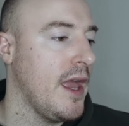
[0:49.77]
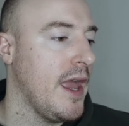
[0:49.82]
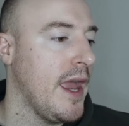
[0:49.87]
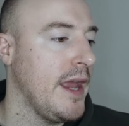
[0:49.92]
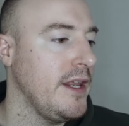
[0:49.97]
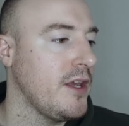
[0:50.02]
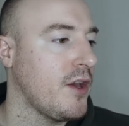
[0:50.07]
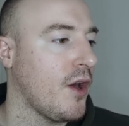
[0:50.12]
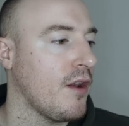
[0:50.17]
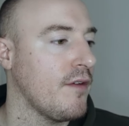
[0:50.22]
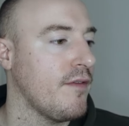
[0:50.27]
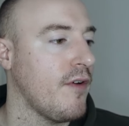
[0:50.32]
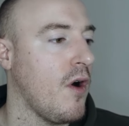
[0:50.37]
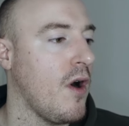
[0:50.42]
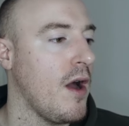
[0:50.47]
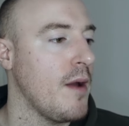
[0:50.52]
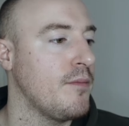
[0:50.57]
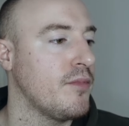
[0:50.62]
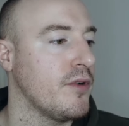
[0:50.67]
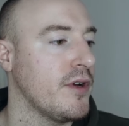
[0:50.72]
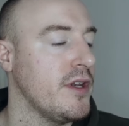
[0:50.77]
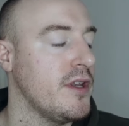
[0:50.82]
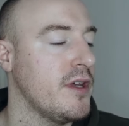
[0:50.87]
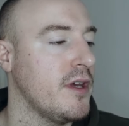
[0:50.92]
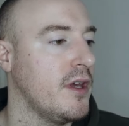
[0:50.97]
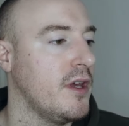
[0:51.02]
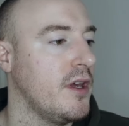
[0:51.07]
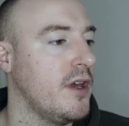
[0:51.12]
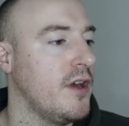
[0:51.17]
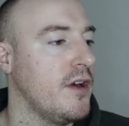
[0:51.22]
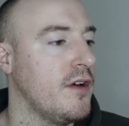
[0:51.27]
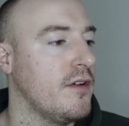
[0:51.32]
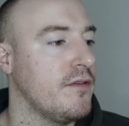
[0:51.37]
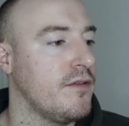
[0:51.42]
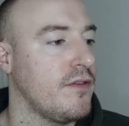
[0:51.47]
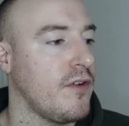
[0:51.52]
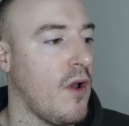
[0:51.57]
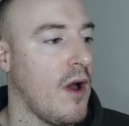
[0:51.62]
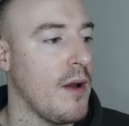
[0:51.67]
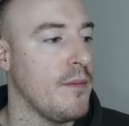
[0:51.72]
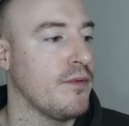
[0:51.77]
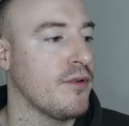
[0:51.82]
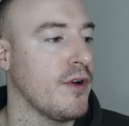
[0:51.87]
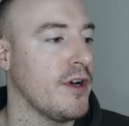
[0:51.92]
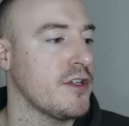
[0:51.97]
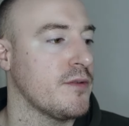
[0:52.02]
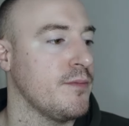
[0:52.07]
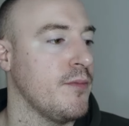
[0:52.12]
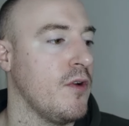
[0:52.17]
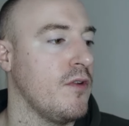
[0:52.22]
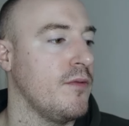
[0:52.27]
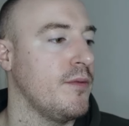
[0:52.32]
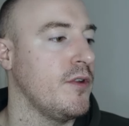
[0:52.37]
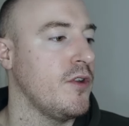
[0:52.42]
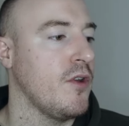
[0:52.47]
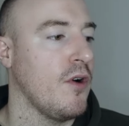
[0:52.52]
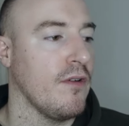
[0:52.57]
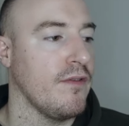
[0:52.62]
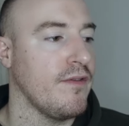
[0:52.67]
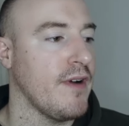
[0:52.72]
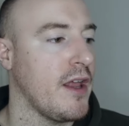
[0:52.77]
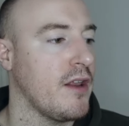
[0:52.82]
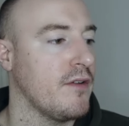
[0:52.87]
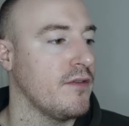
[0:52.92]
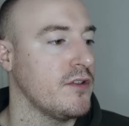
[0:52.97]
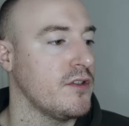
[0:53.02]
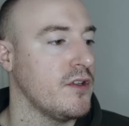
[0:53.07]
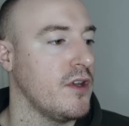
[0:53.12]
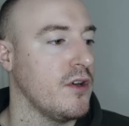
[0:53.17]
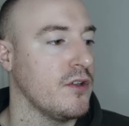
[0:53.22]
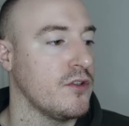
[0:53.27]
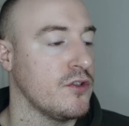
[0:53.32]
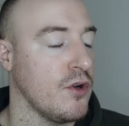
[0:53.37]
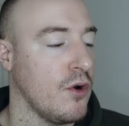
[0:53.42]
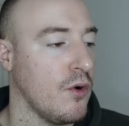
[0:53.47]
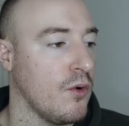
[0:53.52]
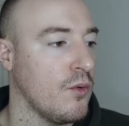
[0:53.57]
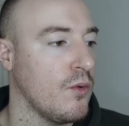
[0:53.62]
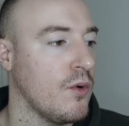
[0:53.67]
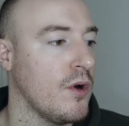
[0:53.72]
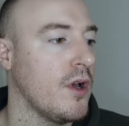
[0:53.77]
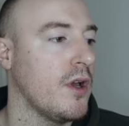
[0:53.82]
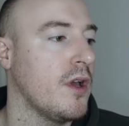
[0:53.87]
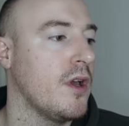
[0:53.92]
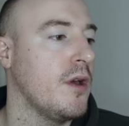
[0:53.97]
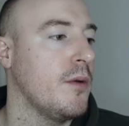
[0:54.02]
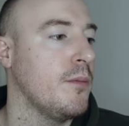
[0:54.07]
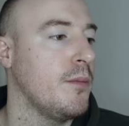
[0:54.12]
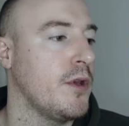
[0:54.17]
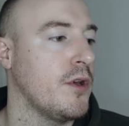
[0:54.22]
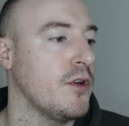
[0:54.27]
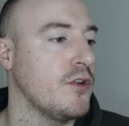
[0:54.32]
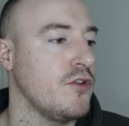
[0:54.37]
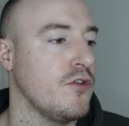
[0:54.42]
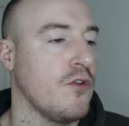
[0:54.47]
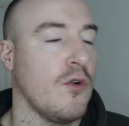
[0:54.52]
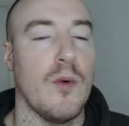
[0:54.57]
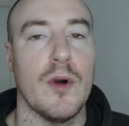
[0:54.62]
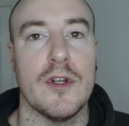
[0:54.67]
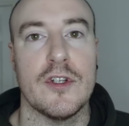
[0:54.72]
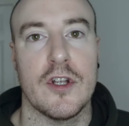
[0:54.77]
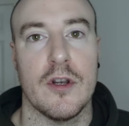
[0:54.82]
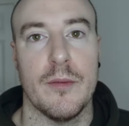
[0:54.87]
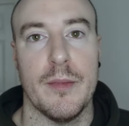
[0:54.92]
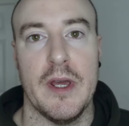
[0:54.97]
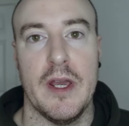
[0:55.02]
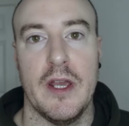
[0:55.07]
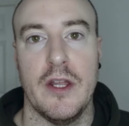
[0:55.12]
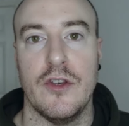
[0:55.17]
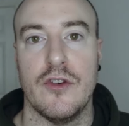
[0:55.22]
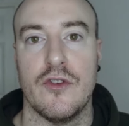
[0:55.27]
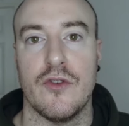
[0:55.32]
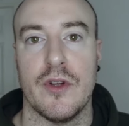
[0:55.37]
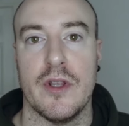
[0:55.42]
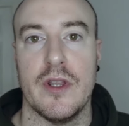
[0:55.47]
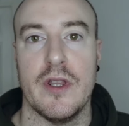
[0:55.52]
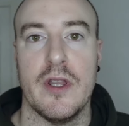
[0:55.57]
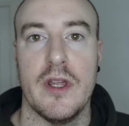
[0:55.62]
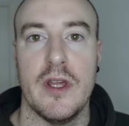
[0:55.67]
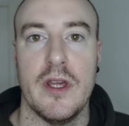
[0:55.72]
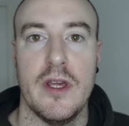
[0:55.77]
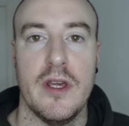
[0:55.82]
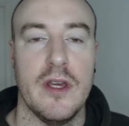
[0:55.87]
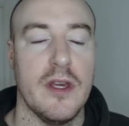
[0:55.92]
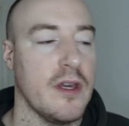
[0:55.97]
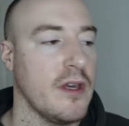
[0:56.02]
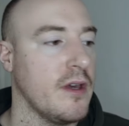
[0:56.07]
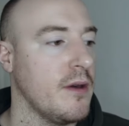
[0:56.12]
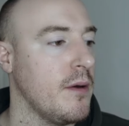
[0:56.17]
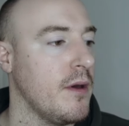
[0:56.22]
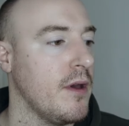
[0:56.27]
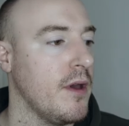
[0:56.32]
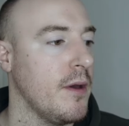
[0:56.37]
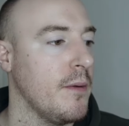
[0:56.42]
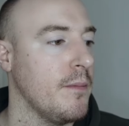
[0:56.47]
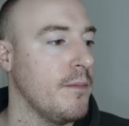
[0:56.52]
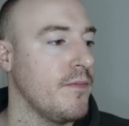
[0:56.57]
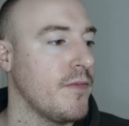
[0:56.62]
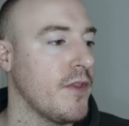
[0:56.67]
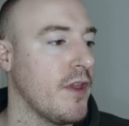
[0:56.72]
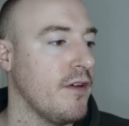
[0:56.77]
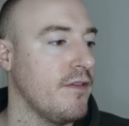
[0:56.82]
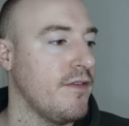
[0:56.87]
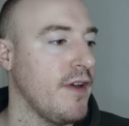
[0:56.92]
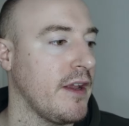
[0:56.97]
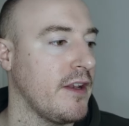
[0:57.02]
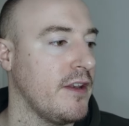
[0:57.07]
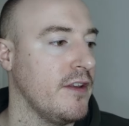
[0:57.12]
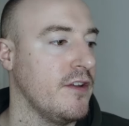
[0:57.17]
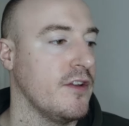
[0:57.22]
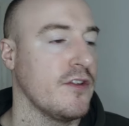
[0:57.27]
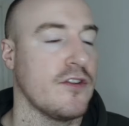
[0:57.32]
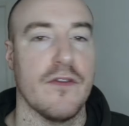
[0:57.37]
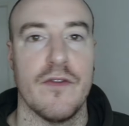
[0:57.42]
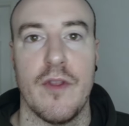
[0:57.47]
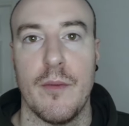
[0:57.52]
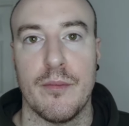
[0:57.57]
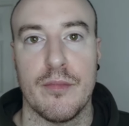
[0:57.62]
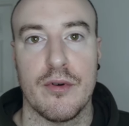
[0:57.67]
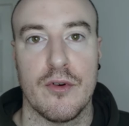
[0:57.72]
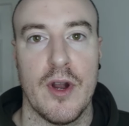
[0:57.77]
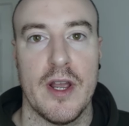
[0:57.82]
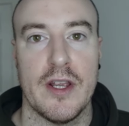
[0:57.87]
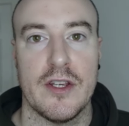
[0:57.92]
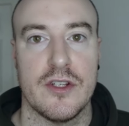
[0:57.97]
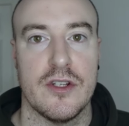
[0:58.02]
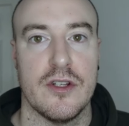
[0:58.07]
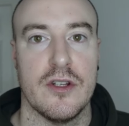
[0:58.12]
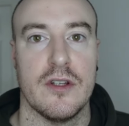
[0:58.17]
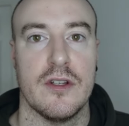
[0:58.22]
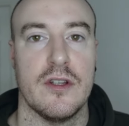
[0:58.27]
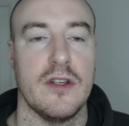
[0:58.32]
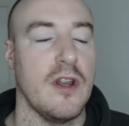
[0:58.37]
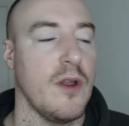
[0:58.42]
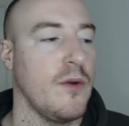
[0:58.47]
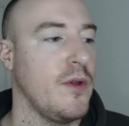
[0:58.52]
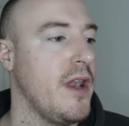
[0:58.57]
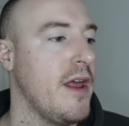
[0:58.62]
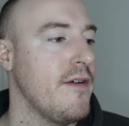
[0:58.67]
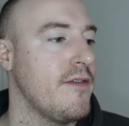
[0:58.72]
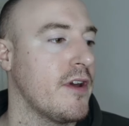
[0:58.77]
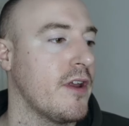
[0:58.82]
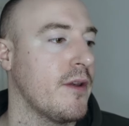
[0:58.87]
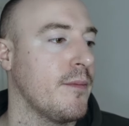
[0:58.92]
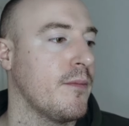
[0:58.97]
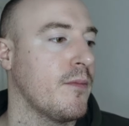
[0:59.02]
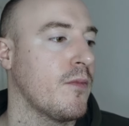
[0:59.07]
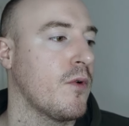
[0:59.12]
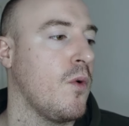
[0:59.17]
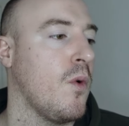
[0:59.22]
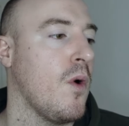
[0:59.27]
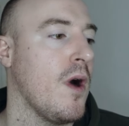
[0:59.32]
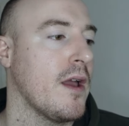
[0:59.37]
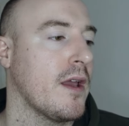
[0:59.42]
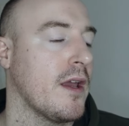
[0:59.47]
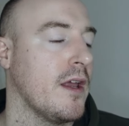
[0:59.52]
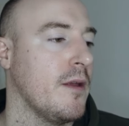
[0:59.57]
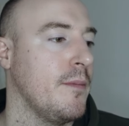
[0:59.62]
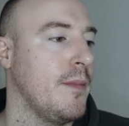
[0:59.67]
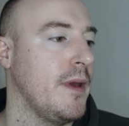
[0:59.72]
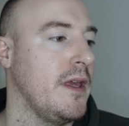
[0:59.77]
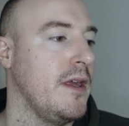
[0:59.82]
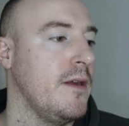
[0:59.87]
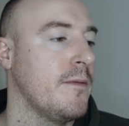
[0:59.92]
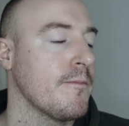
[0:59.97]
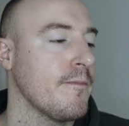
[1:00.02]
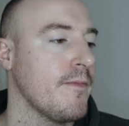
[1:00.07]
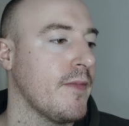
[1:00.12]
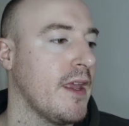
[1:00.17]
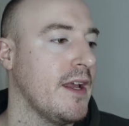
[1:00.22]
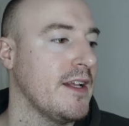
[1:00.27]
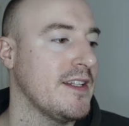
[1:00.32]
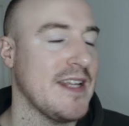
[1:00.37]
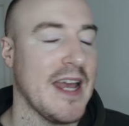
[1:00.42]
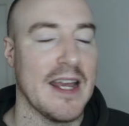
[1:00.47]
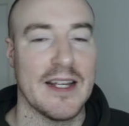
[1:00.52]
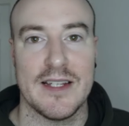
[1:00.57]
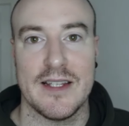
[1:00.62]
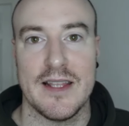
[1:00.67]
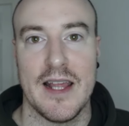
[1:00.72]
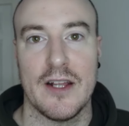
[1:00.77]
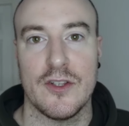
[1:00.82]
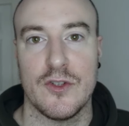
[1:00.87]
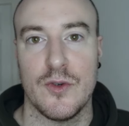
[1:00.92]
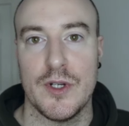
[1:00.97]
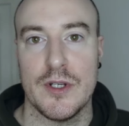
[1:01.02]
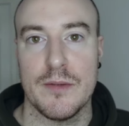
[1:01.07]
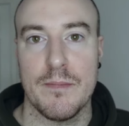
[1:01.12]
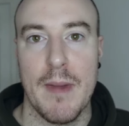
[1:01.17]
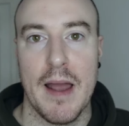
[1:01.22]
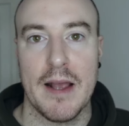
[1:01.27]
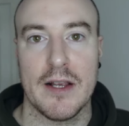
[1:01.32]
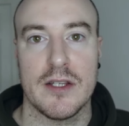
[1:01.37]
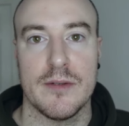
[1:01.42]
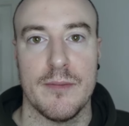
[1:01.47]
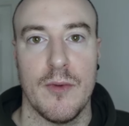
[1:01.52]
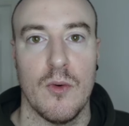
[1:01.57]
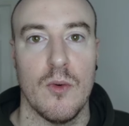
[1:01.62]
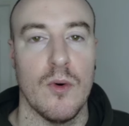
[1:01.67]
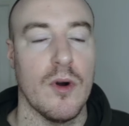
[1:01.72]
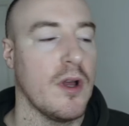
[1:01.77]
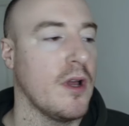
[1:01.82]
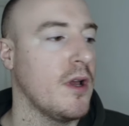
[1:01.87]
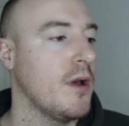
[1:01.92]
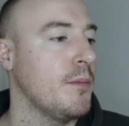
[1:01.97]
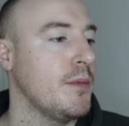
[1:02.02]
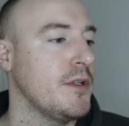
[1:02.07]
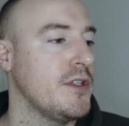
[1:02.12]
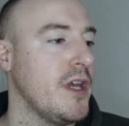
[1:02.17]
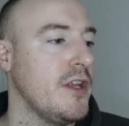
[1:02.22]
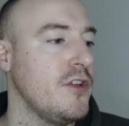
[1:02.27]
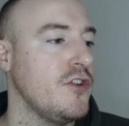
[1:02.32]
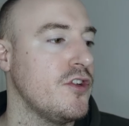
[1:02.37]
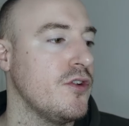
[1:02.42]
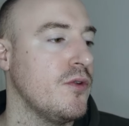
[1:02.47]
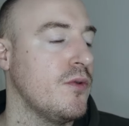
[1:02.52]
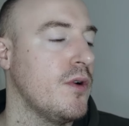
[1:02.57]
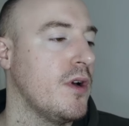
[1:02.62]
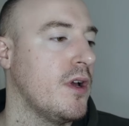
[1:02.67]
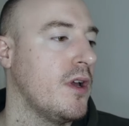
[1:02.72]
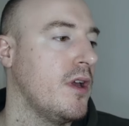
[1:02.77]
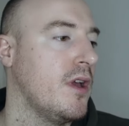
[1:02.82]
Any kind of hybrid fly press movement, not a fan of it at all, because you're always going to be hindering the effectiveness of the press. You know, you're never quite going to be taxing that to its maximal potential.